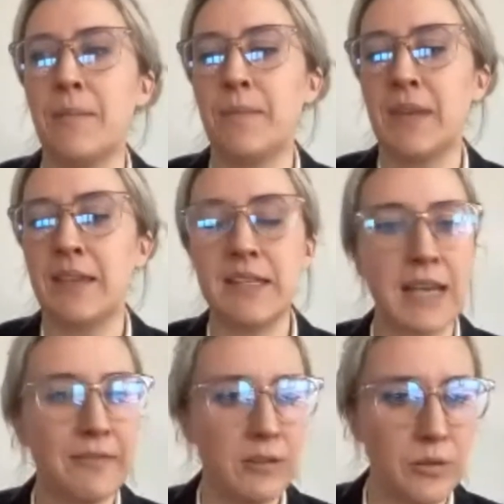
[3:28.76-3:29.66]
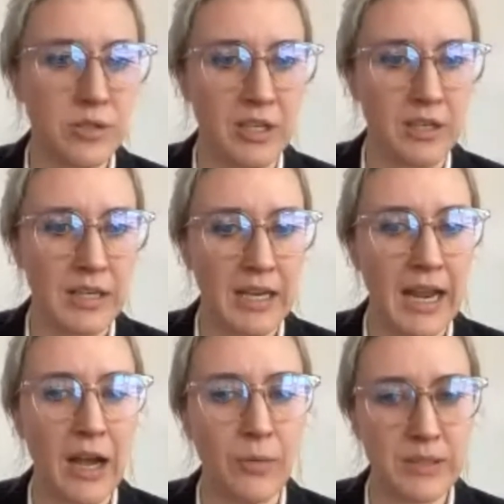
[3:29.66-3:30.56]
this evolution in
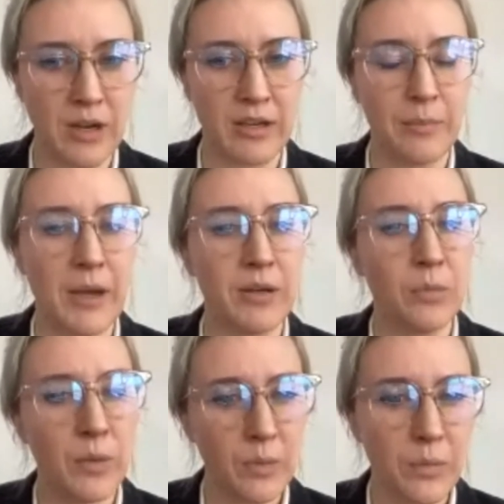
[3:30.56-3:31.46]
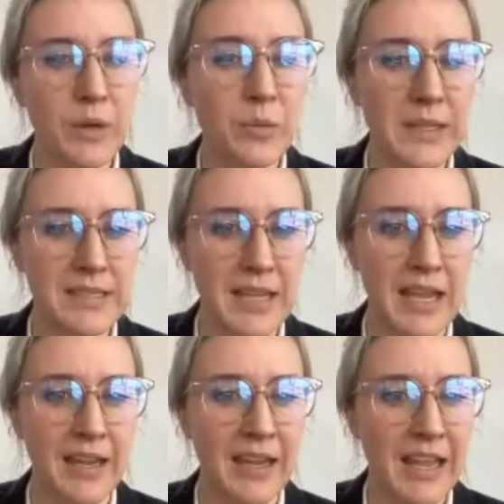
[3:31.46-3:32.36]
how we talk about it. What do we
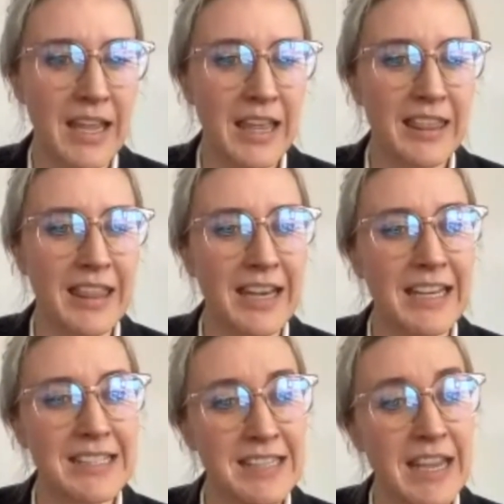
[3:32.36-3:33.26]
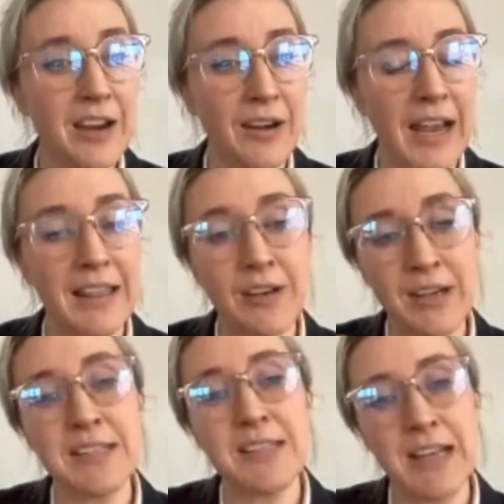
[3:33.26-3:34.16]
say that it's there? And there
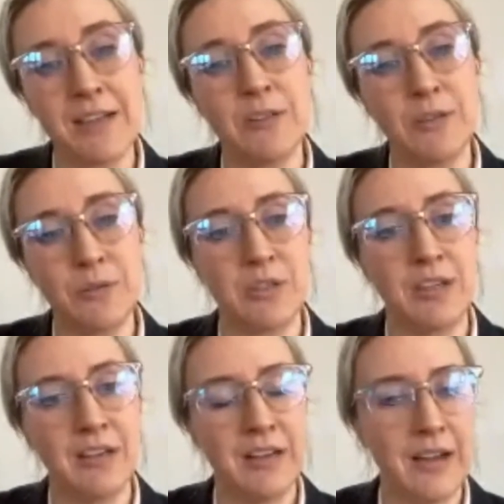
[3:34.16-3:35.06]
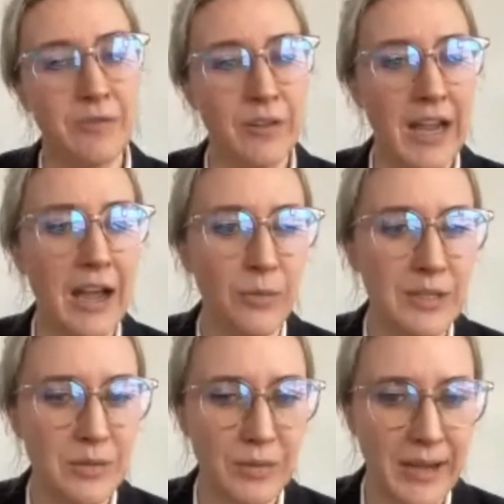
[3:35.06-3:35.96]
is an evolution of how we
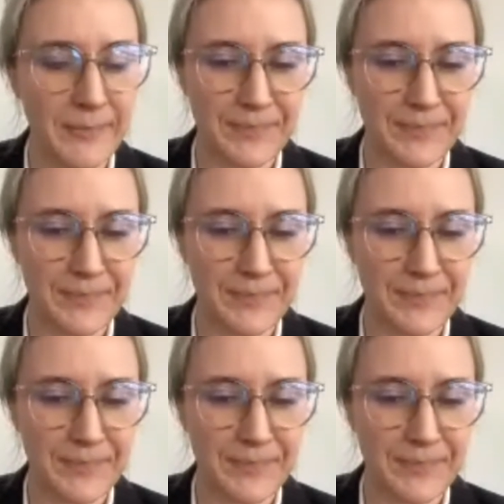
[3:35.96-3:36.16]
do that.